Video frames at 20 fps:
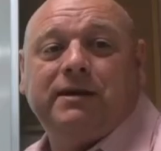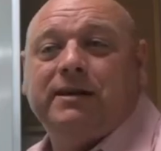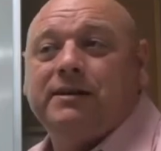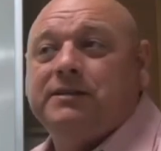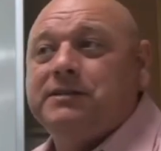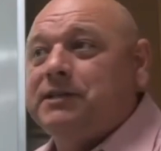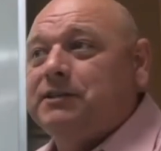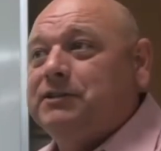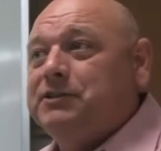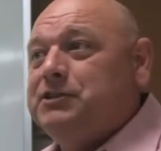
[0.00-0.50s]
a big
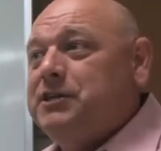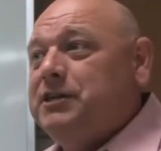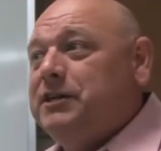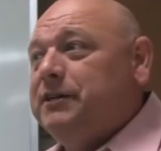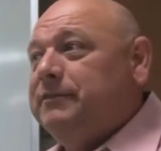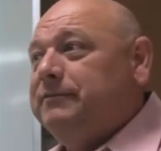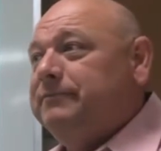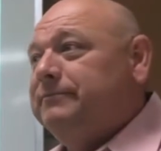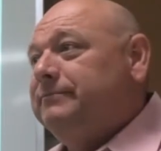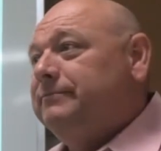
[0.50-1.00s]
kiss on the
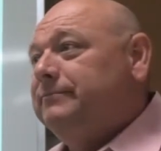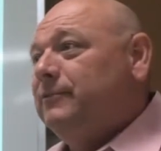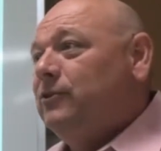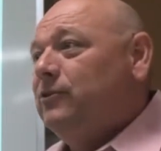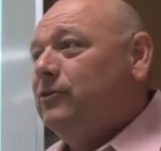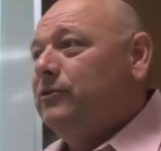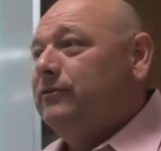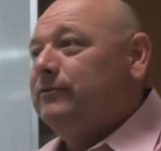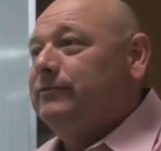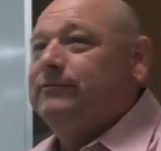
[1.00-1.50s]
cheek
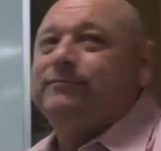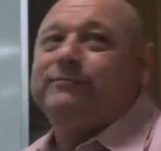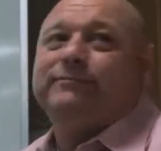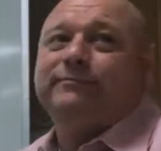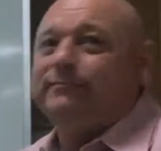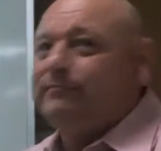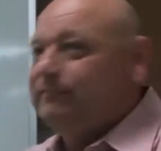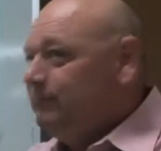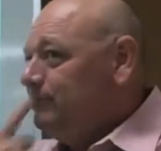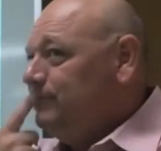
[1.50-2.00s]
or
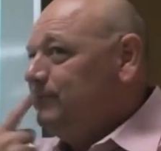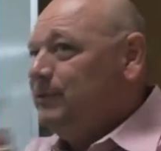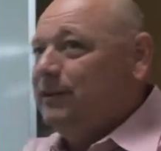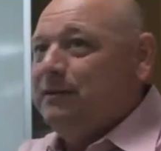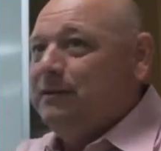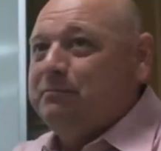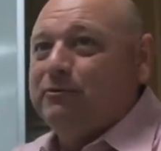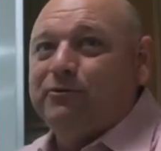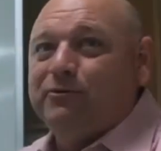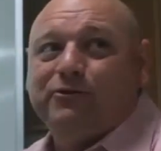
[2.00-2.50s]

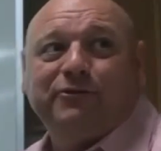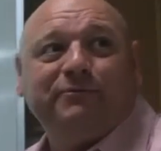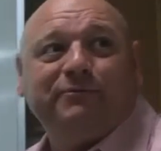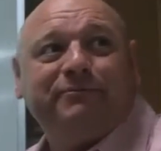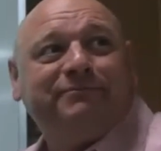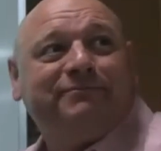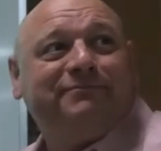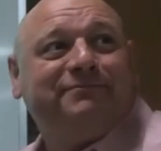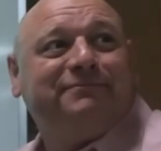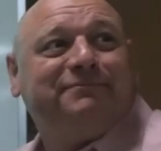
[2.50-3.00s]
the lippers.
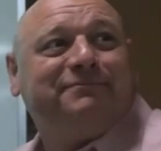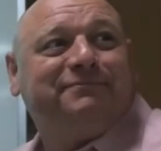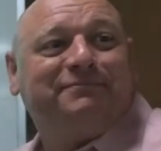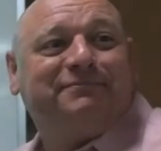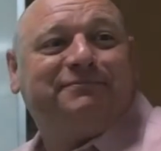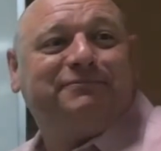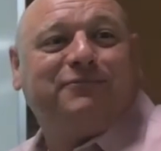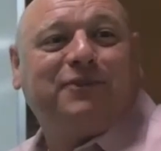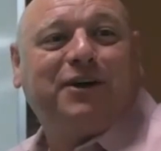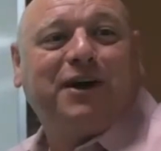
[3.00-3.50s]

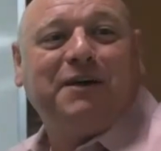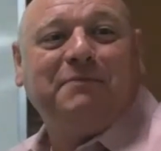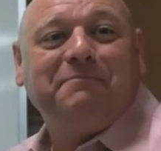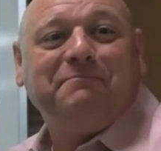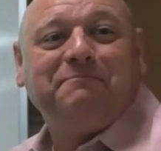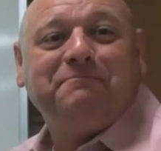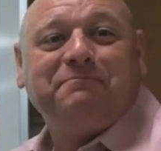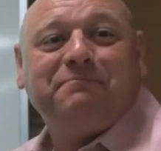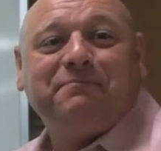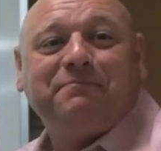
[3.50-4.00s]
Okay?